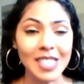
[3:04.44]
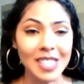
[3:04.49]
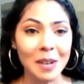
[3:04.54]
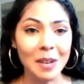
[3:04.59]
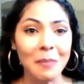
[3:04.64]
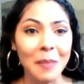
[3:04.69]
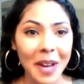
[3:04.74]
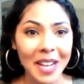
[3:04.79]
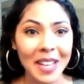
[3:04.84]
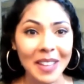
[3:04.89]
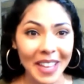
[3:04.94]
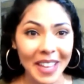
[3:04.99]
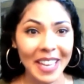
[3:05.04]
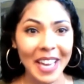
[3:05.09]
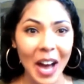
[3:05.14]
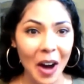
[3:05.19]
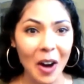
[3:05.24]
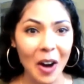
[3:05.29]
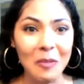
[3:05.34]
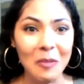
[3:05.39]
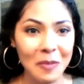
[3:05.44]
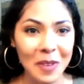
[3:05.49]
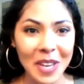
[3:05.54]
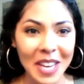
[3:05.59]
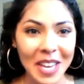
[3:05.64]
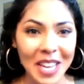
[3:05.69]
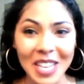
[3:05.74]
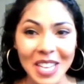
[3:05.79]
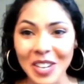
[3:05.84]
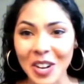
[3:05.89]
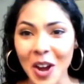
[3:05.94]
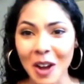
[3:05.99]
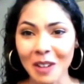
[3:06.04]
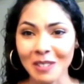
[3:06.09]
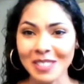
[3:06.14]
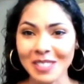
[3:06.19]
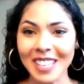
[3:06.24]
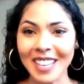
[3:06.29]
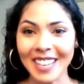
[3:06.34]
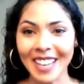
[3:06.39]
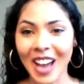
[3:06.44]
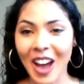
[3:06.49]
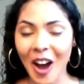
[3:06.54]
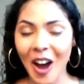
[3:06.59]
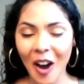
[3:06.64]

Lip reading: somebody like help me. And you know, I was like,